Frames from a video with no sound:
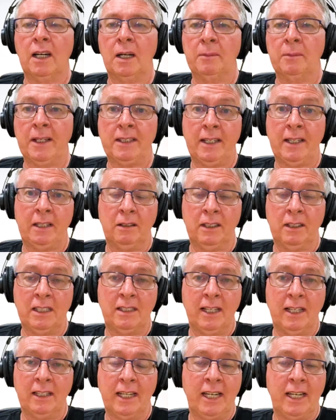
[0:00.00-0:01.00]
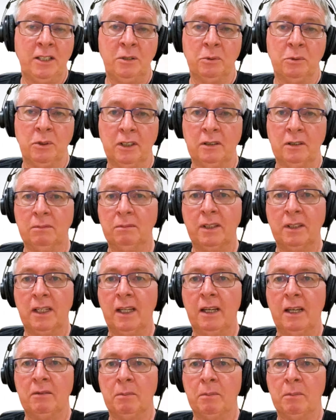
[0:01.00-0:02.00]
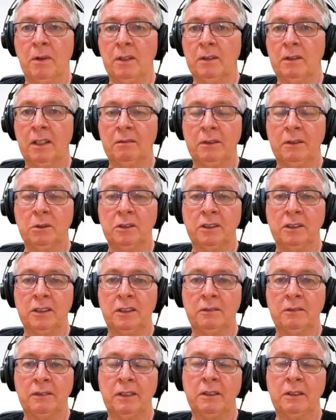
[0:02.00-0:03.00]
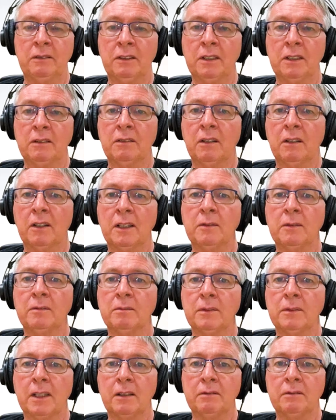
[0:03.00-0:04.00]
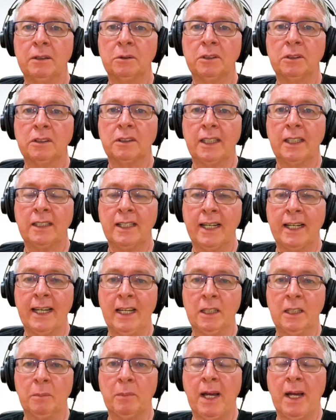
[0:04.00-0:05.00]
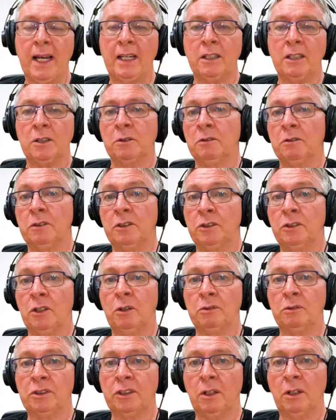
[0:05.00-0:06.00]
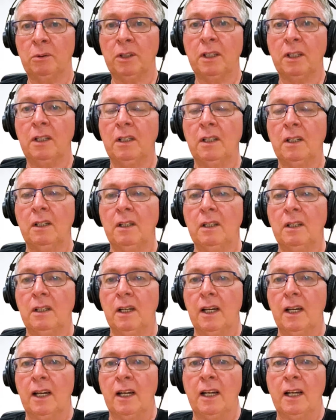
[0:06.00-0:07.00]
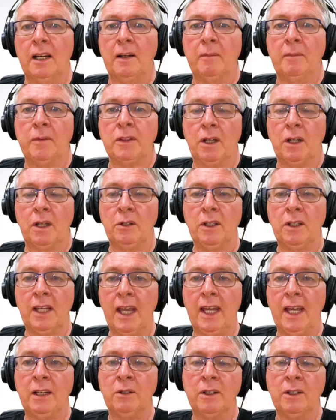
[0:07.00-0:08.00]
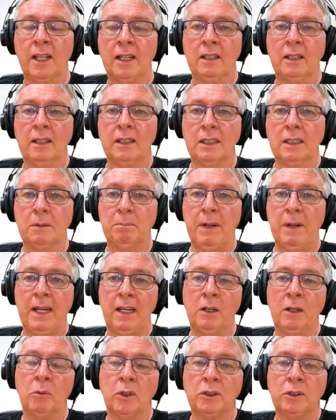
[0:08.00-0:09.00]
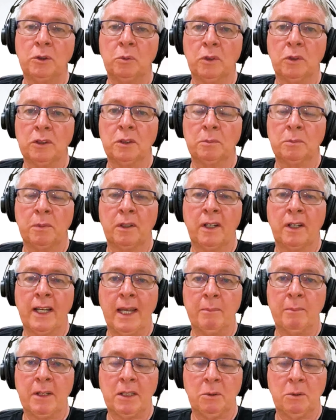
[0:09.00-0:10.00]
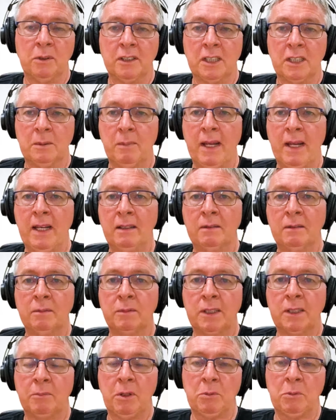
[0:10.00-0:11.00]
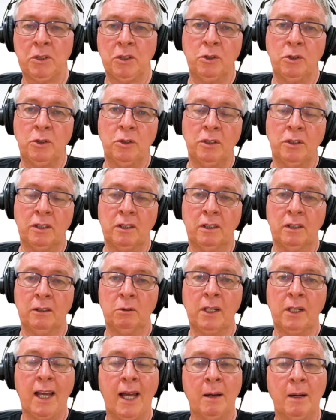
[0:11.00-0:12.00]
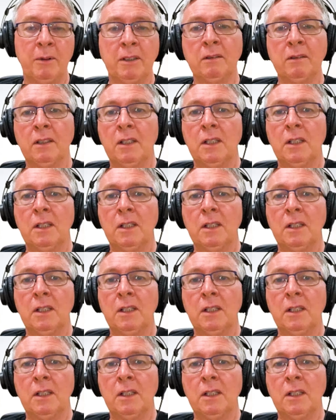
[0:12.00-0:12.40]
That's how desalination works. They have filters that are very, very fine filters. They take out the particles of dissolved salt. So you can do that depending on what you want to buy, how much you want to spend. Some people just use the little carbon